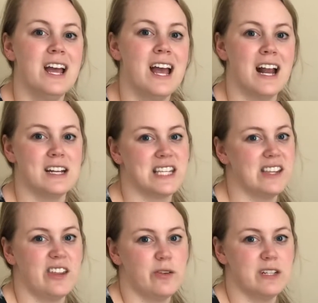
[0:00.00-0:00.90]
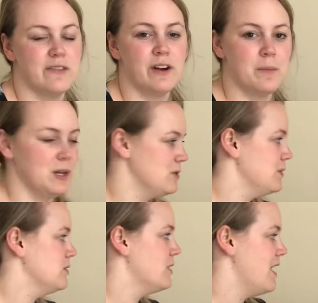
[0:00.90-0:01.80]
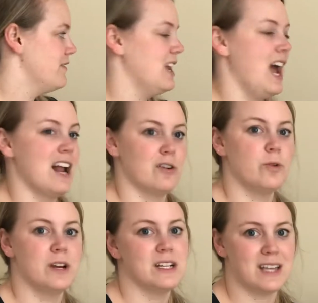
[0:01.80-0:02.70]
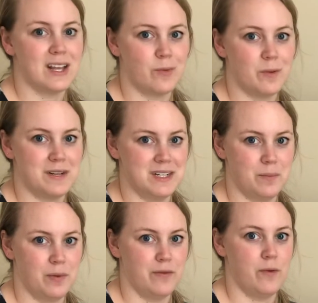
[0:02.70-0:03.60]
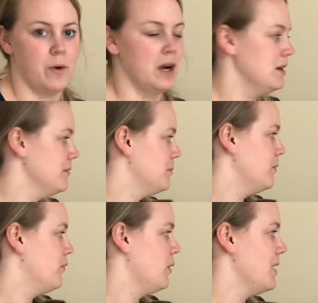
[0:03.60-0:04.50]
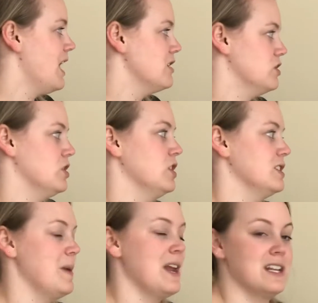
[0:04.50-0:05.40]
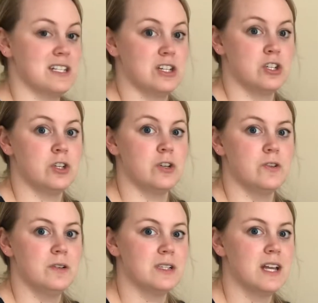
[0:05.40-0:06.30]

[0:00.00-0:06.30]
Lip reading: And it's a little different because we don't have the categories like what we did before. Before we had shirts, pants, and shoes.